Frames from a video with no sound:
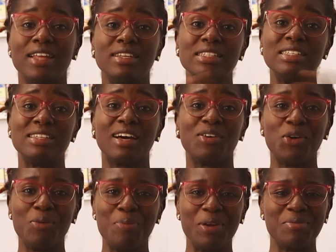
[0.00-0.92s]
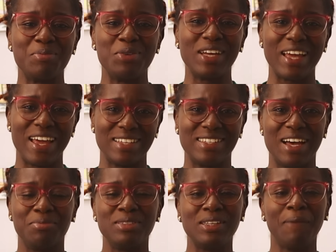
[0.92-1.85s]
This is an open book
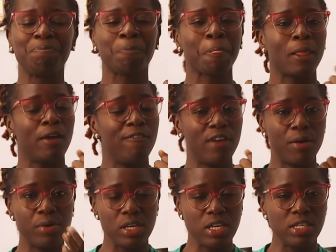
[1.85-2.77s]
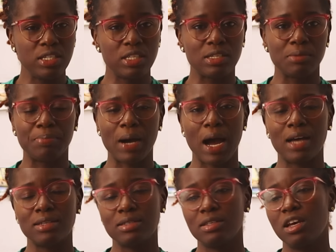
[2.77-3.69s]
exam, very easy to
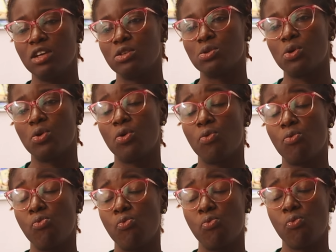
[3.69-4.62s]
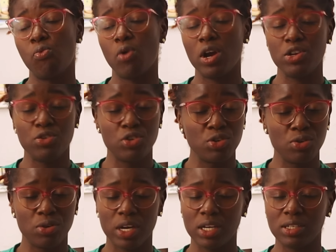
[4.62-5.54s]
pass. So what you
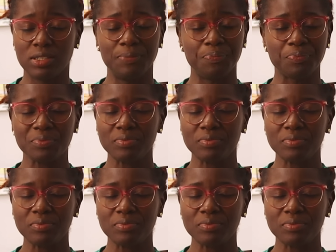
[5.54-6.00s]
do is,